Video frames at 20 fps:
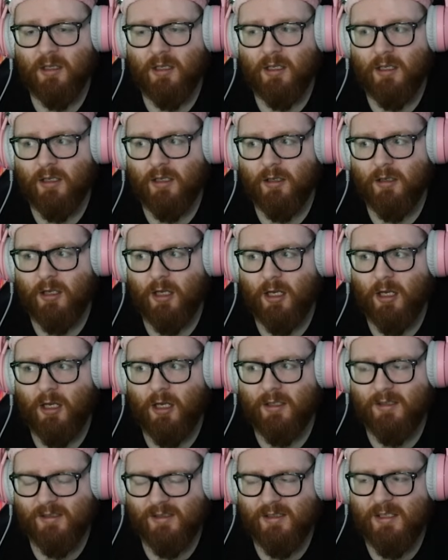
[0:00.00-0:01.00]
like a
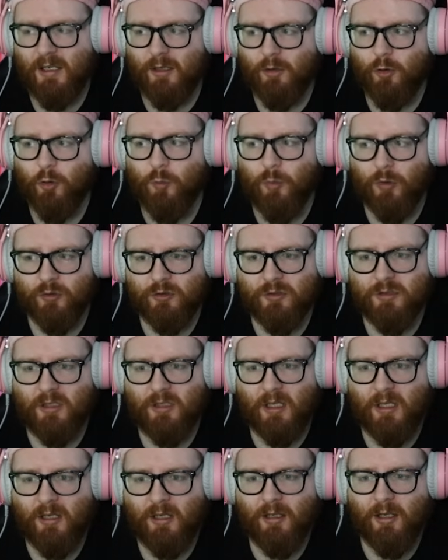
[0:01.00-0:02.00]
single
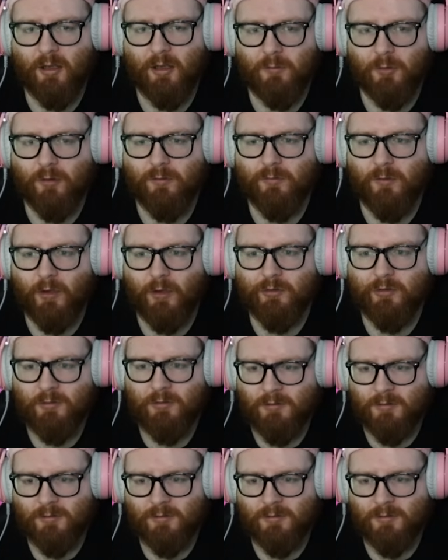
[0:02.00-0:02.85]
punchline and move on.